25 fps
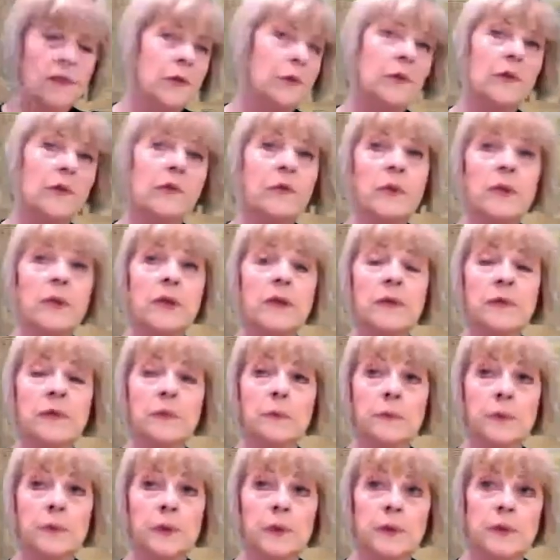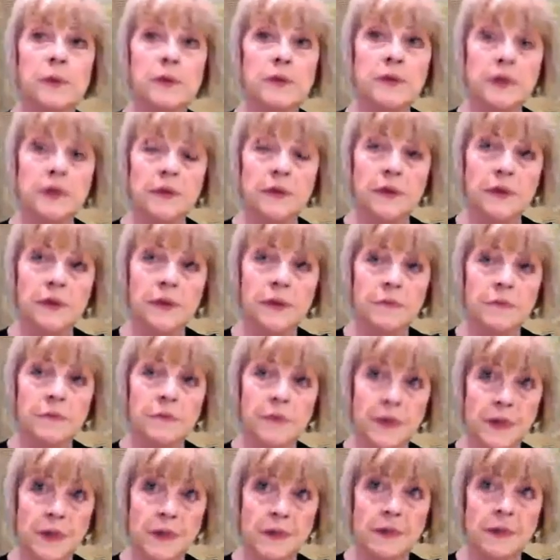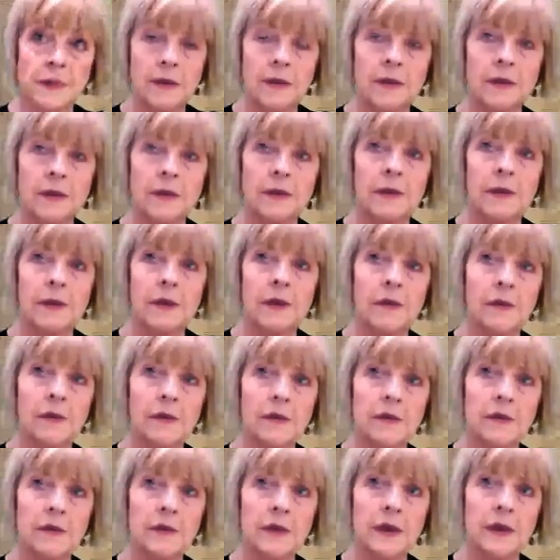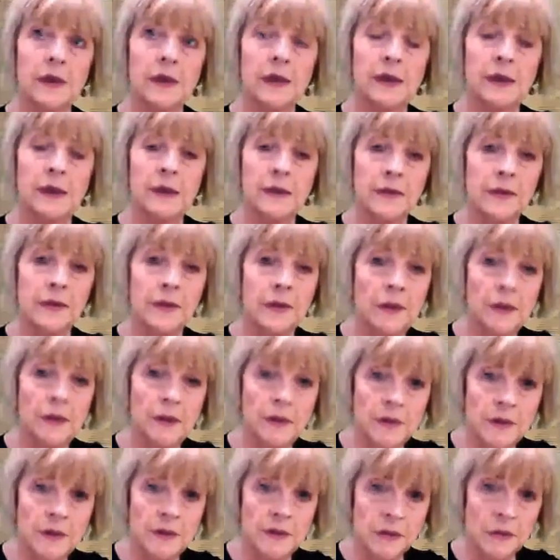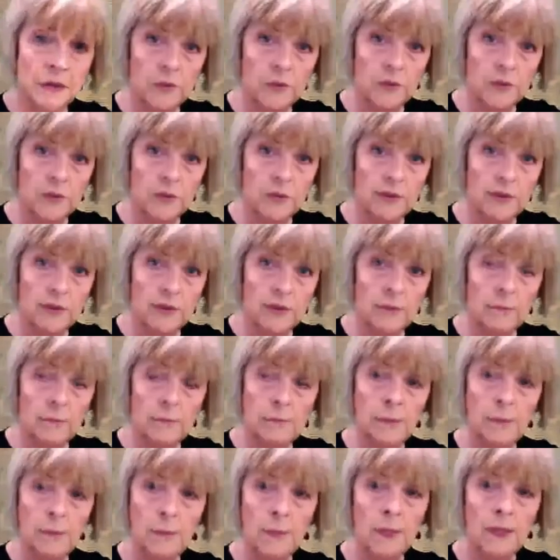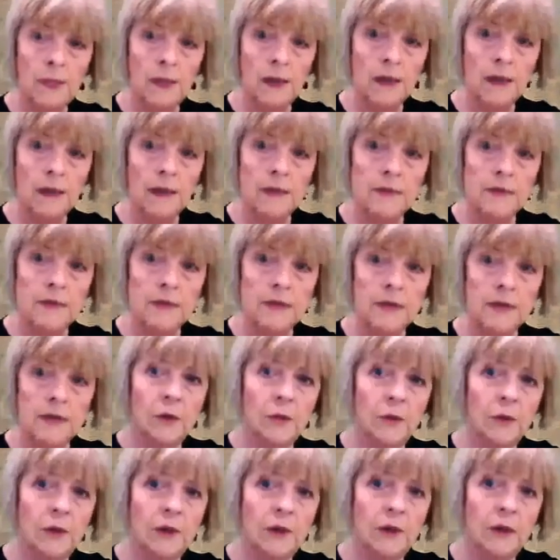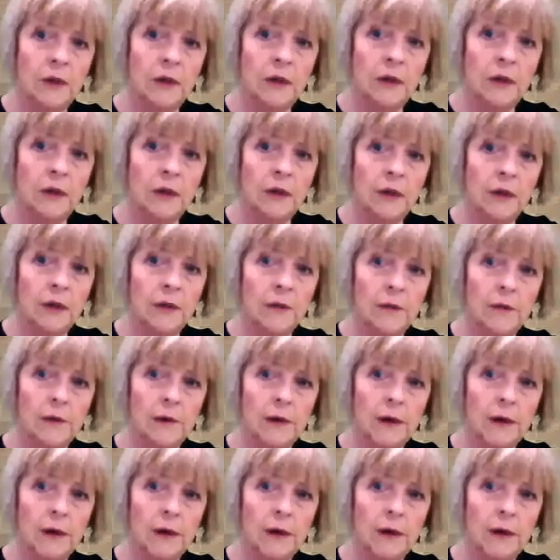2 or 3 different books, I think, recently that I looked at, and I totally disagree with it. It's you are